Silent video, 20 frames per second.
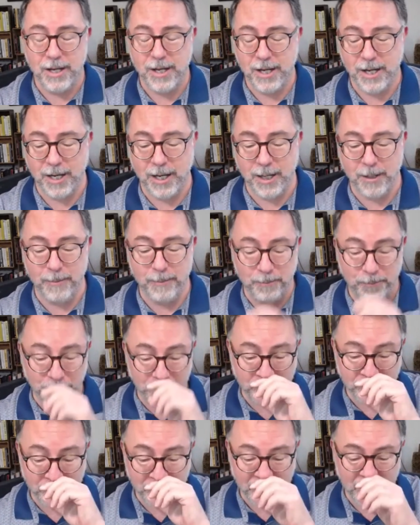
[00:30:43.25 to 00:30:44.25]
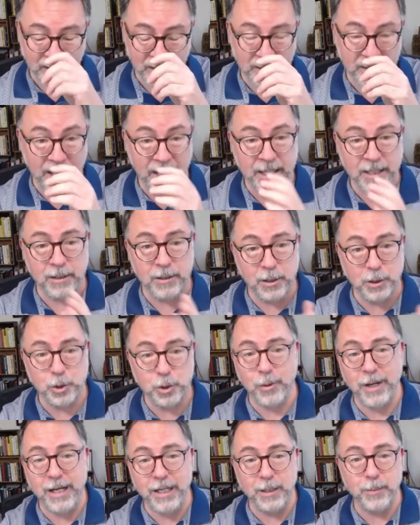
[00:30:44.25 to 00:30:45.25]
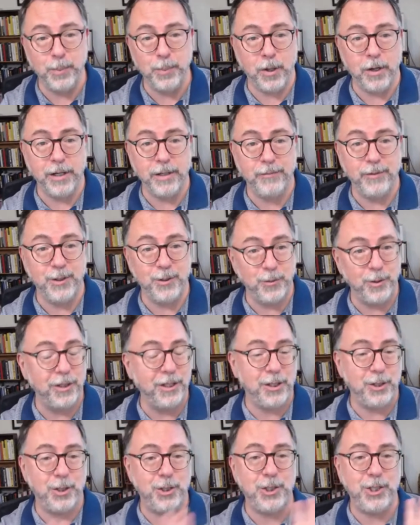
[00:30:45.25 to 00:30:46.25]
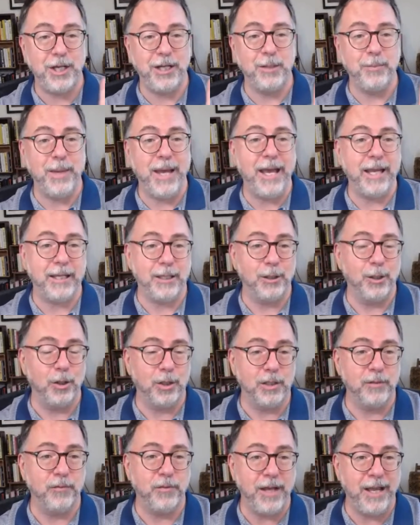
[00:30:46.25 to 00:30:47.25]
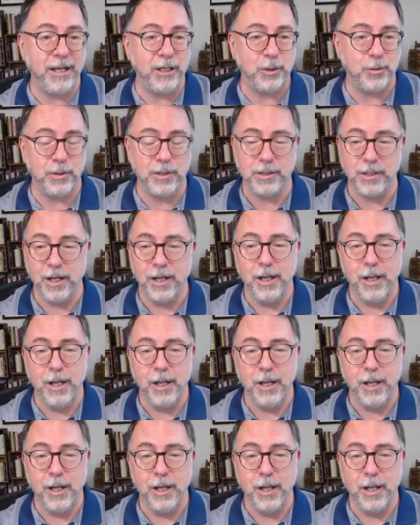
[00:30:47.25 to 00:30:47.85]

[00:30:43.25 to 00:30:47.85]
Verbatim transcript: Um, then the trading part of it is really just sitting back and looking for entries.